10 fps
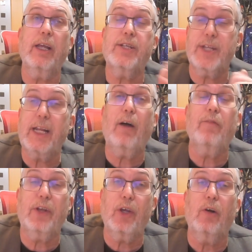He'd seen
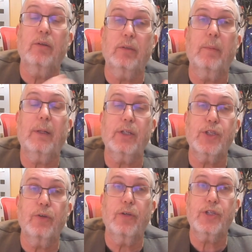our video about
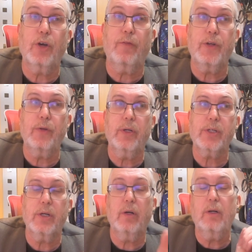the Sophie Duca
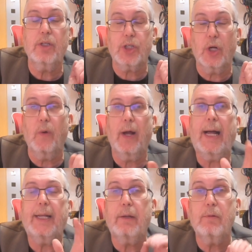show,
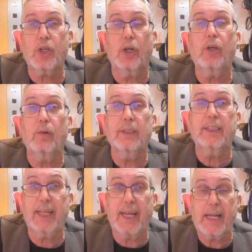and he was going to go and
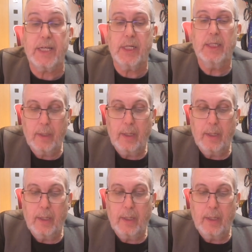see it.